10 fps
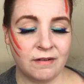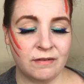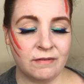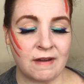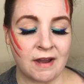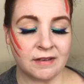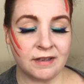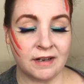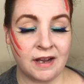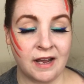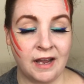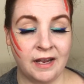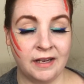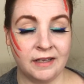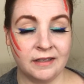of the fact that
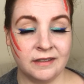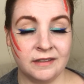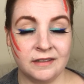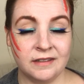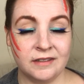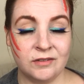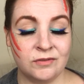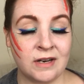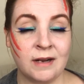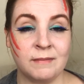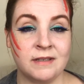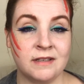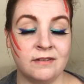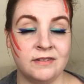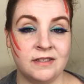I drag
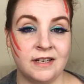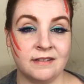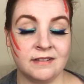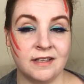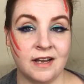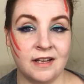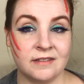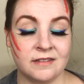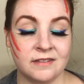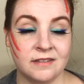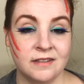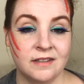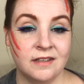myself to dance class,